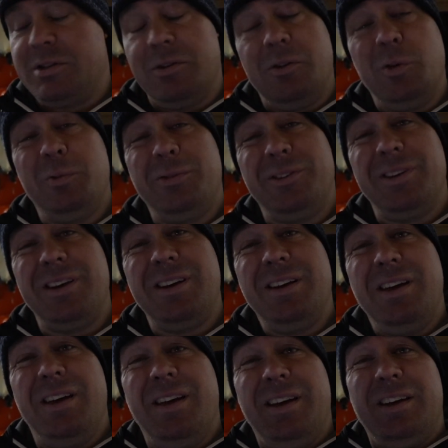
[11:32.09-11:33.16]
So hopefully,
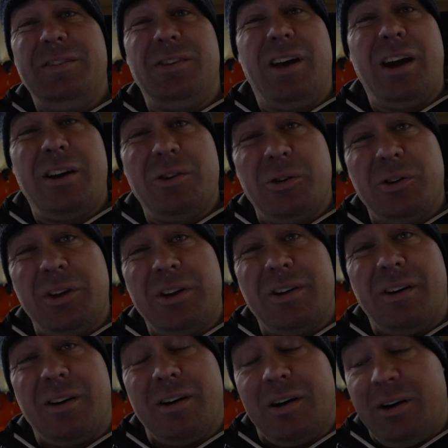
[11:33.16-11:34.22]
if you got an early
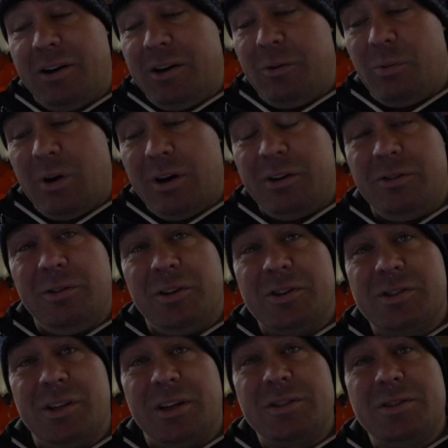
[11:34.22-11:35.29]
car and you want to do
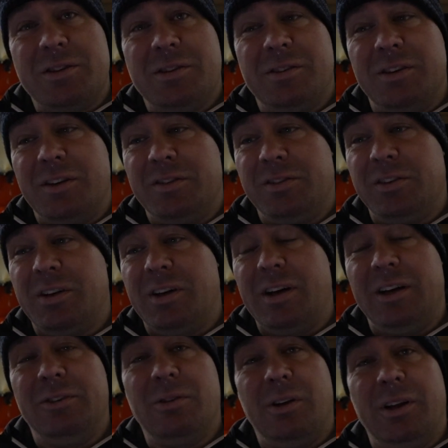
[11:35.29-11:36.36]
this clutch, this uh,
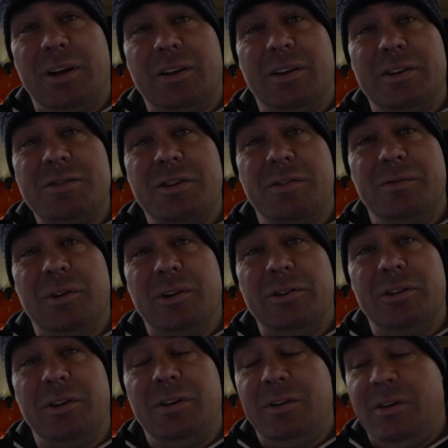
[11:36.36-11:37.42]
hydraulic clutch
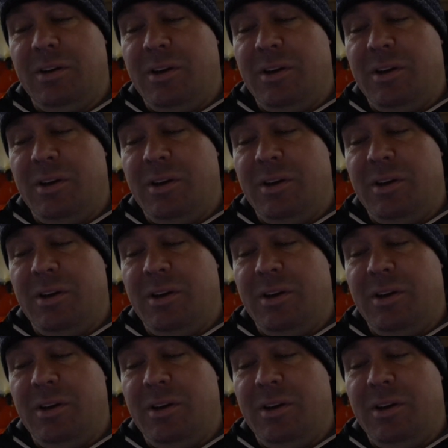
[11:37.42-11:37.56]
conversion,